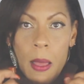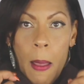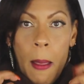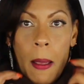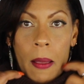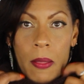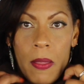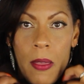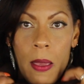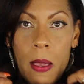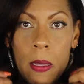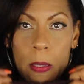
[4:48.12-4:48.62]

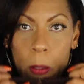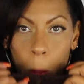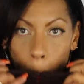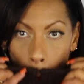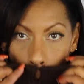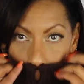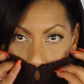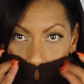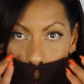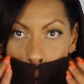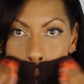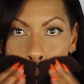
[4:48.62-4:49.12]
like this,
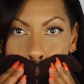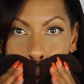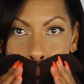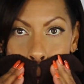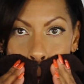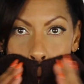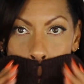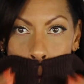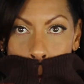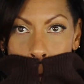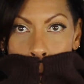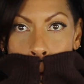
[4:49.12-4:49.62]
or if it's
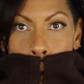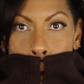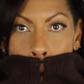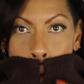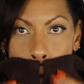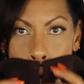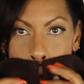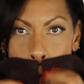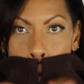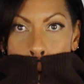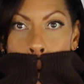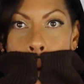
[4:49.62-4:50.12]
really
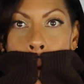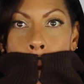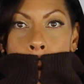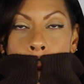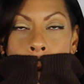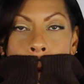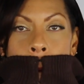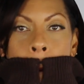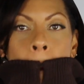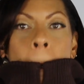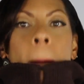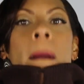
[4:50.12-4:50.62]
cold,
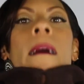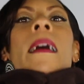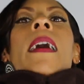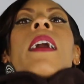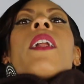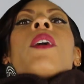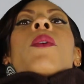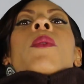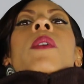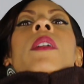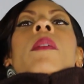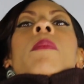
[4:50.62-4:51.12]

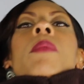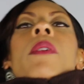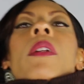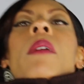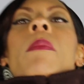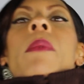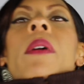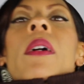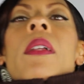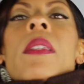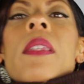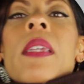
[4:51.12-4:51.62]
I don't want to put
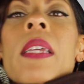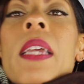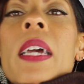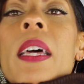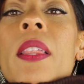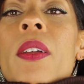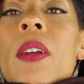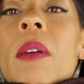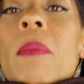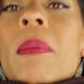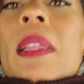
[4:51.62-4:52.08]
them all together.